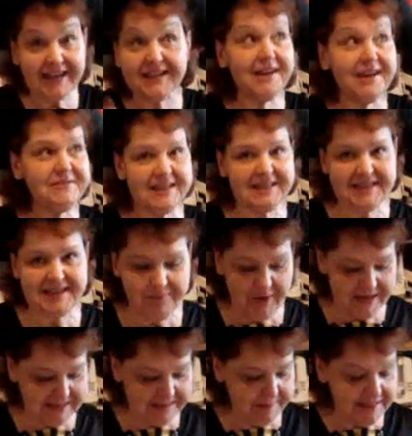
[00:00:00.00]
love to theme
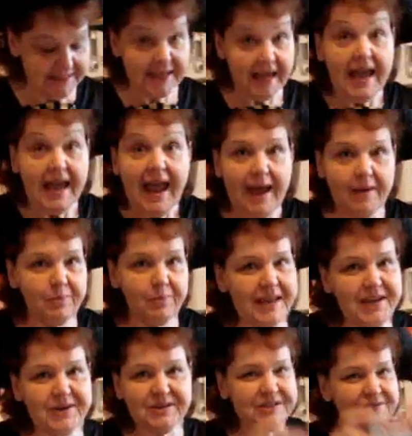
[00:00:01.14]
recipes, and
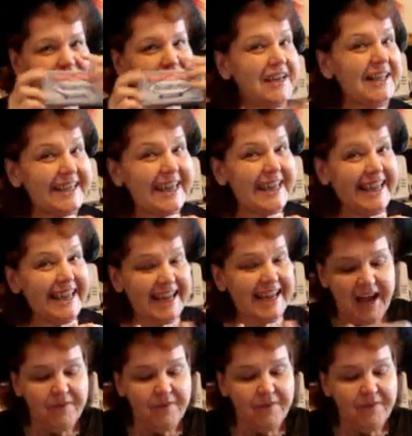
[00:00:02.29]
we used Philly